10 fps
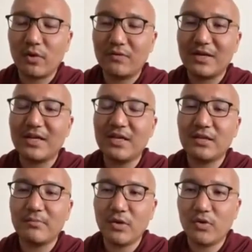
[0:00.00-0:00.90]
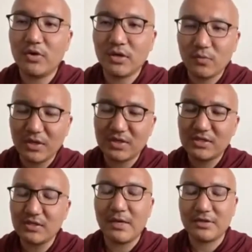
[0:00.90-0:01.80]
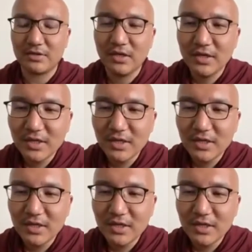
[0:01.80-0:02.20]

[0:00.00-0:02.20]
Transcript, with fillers: When we clean the mirror, we see better.